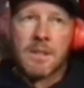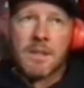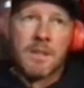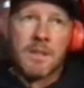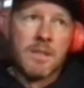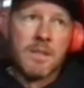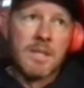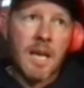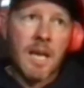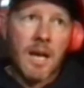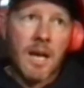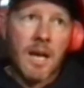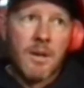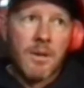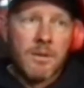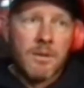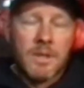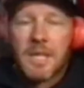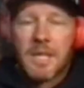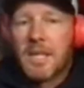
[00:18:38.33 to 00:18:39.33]

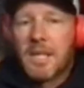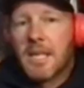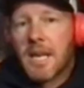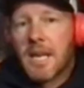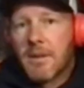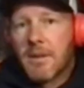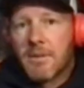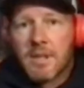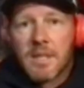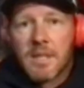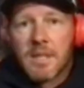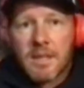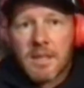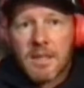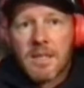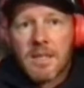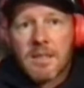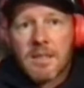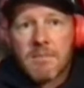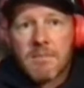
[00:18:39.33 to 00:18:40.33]
So, you know,
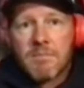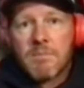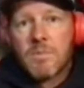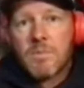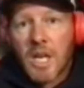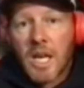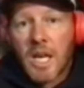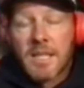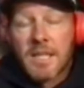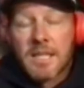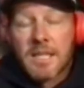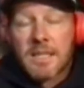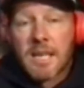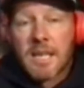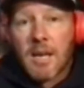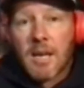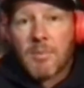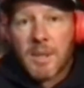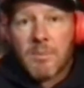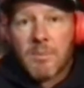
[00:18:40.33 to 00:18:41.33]
the chances
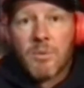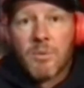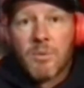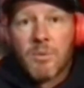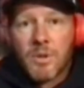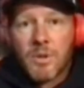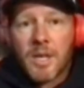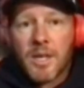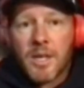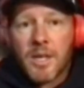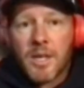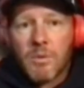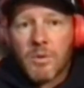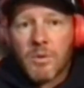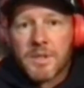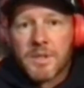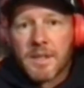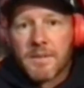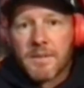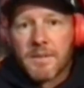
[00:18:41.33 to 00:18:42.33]
are people will go in the
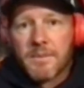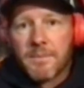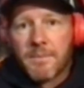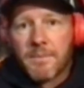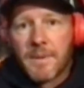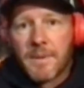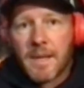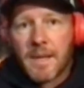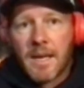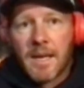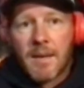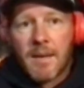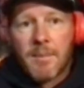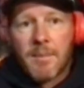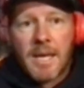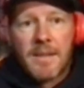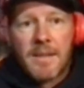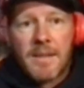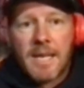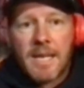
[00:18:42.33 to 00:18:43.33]
water
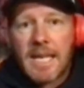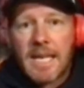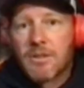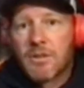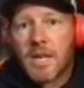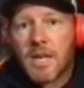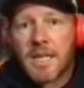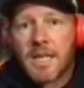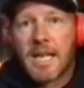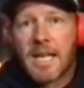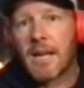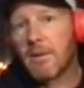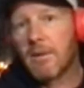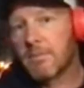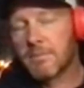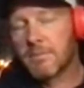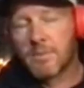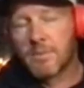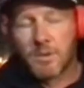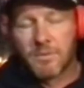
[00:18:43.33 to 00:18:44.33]
and they get dried out,
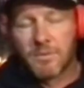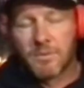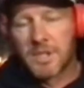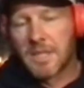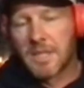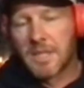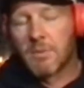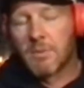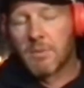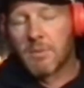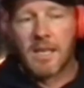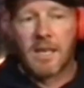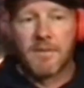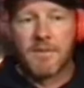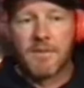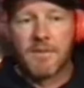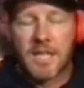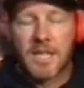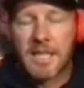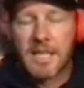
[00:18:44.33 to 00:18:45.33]
obviously wearing life
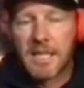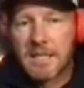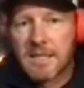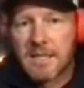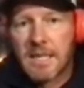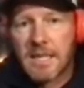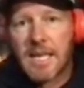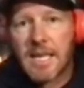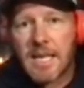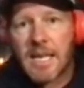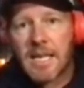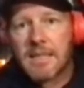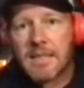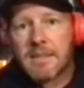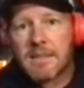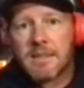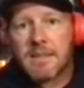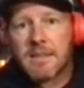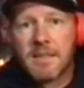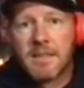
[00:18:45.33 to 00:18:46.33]
jackets and,
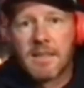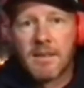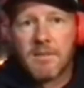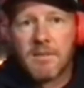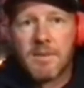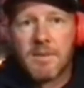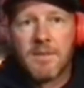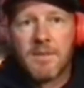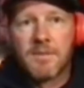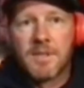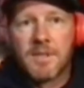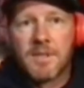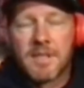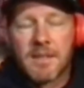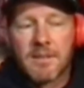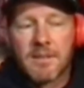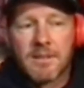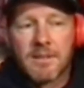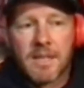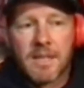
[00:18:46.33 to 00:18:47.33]
you know, live to
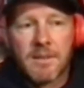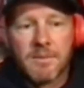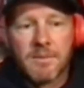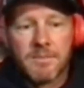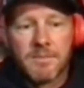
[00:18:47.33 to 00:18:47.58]
tell the tale.